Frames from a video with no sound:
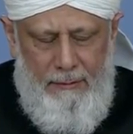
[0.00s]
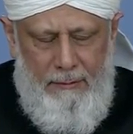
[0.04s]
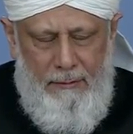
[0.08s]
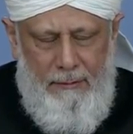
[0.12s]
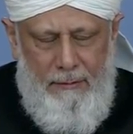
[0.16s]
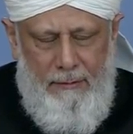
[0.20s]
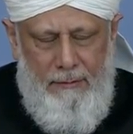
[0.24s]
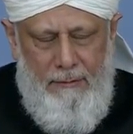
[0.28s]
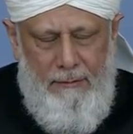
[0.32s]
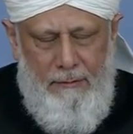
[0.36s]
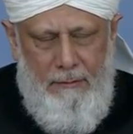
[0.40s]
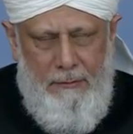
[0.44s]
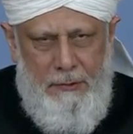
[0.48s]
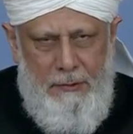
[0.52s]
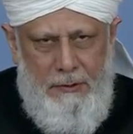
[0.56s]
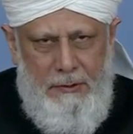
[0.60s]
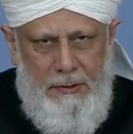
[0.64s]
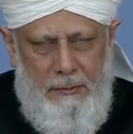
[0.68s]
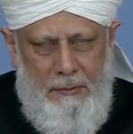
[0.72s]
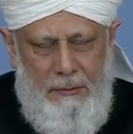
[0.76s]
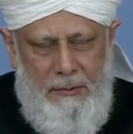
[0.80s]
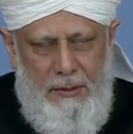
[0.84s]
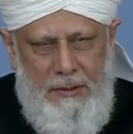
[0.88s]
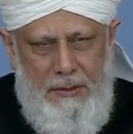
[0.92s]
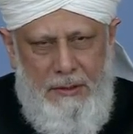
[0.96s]
the
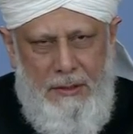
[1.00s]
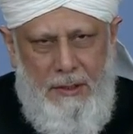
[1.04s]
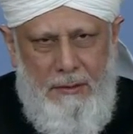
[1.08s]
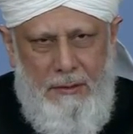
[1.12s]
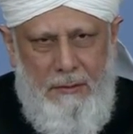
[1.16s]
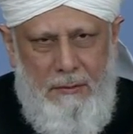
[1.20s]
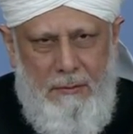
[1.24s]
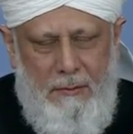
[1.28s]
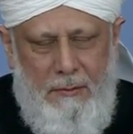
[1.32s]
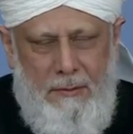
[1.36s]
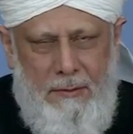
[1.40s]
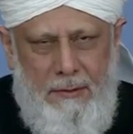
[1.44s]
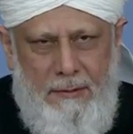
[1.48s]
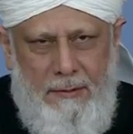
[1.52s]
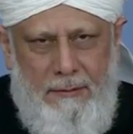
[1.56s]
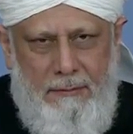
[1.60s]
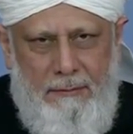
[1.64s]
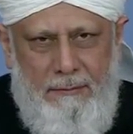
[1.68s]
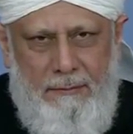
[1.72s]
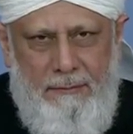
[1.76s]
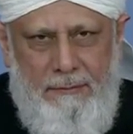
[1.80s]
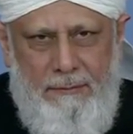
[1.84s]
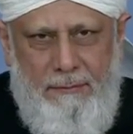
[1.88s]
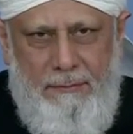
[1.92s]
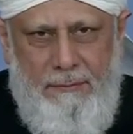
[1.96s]
the
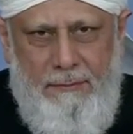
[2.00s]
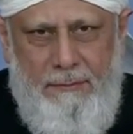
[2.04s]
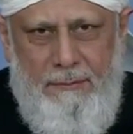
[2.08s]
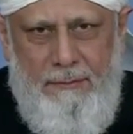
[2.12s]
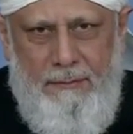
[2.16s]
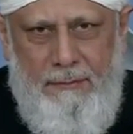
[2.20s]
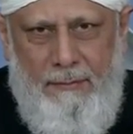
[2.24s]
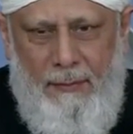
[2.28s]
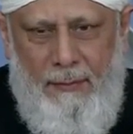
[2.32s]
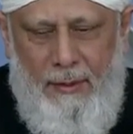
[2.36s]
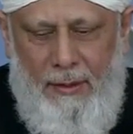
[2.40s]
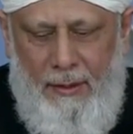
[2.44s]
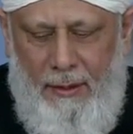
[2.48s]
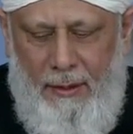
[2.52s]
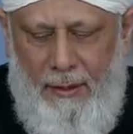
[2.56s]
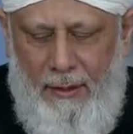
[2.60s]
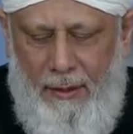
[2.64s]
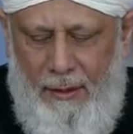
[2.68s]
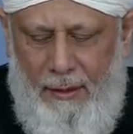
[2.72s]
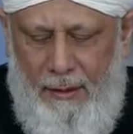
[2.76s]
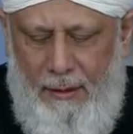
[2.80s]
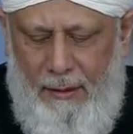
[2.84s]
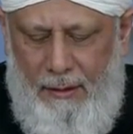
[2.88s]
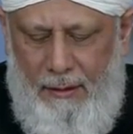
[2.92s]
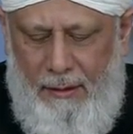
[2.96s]
local
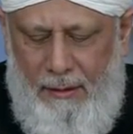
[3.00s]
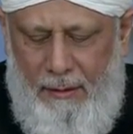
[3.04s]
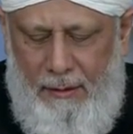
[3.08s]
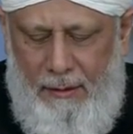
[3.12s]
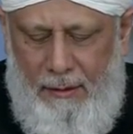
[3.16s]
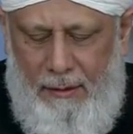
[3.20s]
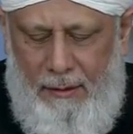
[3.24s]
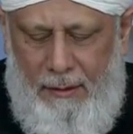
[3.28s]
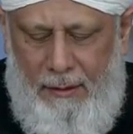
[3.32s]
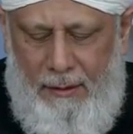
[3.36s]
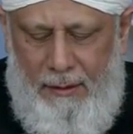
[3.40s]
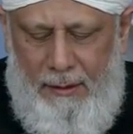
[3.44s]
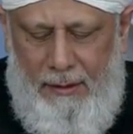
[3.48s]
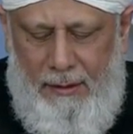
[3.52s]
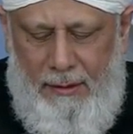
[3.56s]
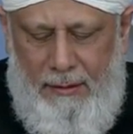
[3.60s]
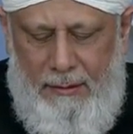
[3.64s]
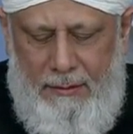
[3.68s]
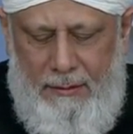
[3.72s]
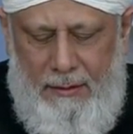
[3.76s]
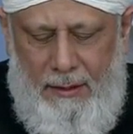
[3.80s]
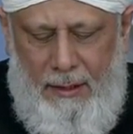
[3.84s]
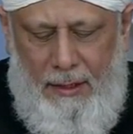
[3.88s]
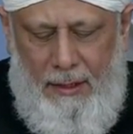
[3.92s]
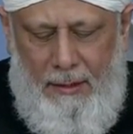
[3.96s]
Ahmadis Eh,
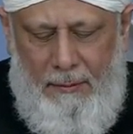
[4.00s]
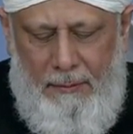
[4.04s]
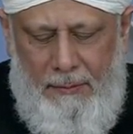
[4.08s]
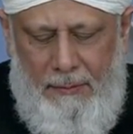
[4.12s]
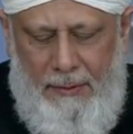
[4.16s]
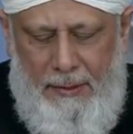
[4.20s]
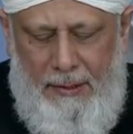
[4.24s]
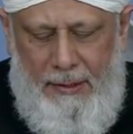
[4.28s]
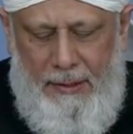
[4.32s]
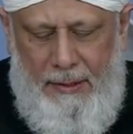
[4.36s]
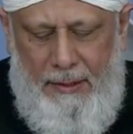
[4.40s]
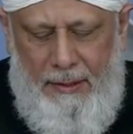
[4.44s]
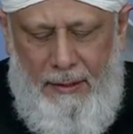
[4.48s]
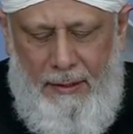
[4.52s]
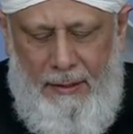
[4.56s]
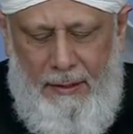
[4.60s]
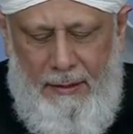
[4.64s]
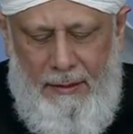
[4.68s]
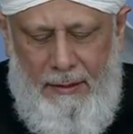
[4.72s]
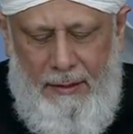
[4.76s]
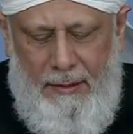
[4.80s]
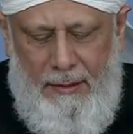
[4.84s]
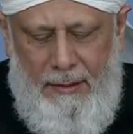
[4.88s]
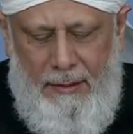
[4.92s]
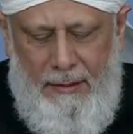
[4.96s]
they are
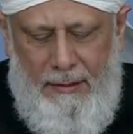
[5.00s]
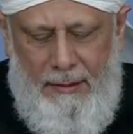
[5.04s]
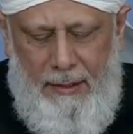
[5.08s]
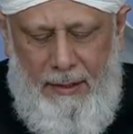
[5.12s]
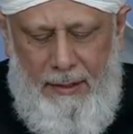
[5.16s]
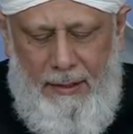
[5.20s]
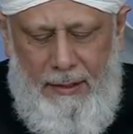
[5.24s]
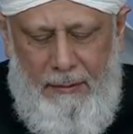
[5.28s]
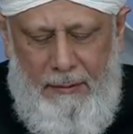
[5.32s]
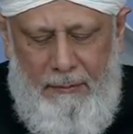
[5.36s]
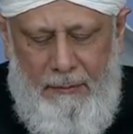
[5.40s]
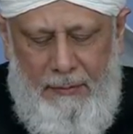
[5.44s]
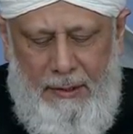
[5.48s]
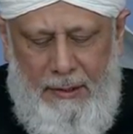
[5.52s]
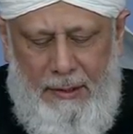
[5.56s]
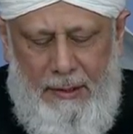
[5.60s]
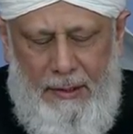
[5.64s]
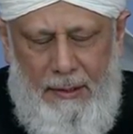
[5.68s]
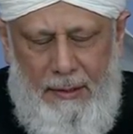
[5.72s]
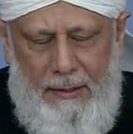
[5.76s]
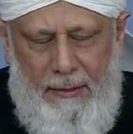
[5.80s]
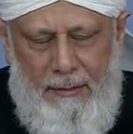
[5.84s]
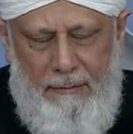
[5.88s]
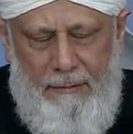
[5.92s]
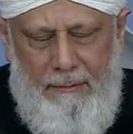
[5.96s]
having a good impression over
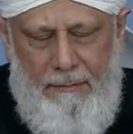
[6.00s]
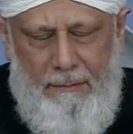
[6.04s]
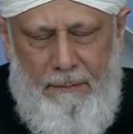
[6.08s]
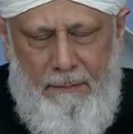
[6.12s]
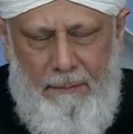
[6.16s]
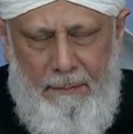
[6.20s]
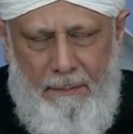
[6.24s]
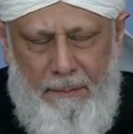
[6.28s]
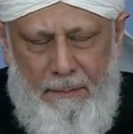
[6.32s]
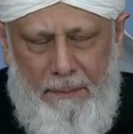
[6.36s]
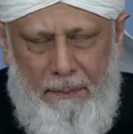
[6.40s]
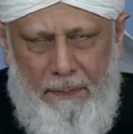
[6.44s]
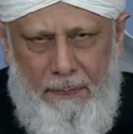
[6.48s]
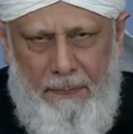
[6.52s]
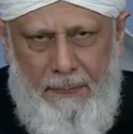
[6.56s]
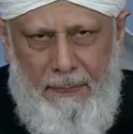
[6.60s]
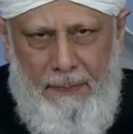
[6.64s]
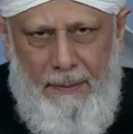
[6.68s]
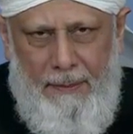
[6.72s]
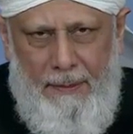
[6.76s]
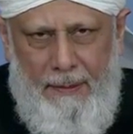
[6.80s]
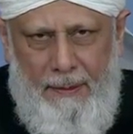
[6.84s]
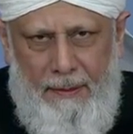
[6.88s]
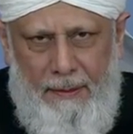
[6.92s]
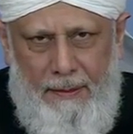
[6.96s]
the local people.
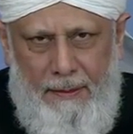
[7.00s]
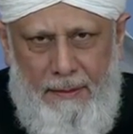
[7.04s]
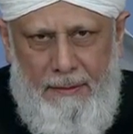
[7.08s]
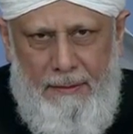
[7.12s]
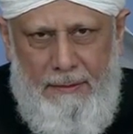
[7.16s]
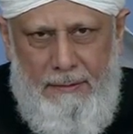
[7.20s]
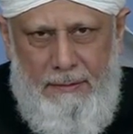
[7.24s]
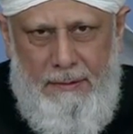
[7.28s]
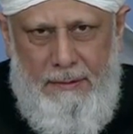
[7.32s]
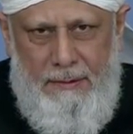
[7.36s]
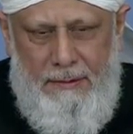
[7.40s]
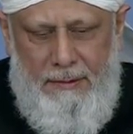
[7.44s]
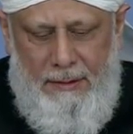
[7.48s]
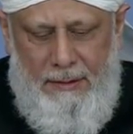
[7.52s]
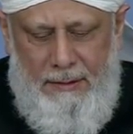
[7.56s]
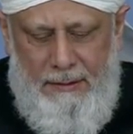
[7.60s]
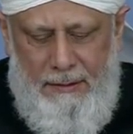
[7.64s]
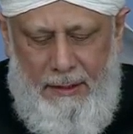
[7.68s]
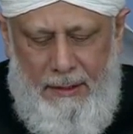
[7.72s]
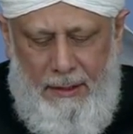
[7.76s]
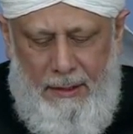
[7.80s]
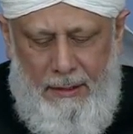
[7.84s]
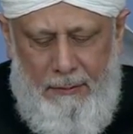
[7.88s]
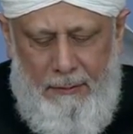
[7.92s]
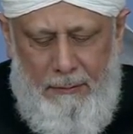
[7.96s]
But
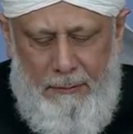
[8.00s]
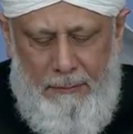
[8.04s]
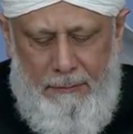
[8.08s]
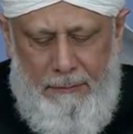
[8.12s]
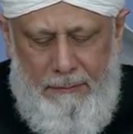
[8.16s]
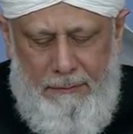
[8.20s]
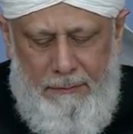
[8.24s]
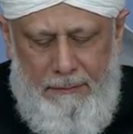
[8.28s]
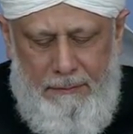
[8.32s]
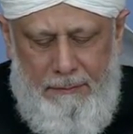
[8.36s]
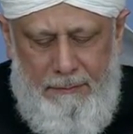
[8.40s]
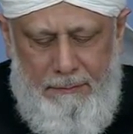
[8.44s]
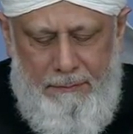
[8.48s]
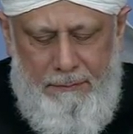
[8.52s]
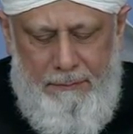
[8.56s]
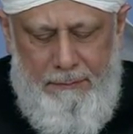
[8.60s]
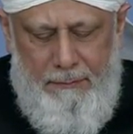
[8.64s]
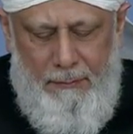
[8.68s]
I also felt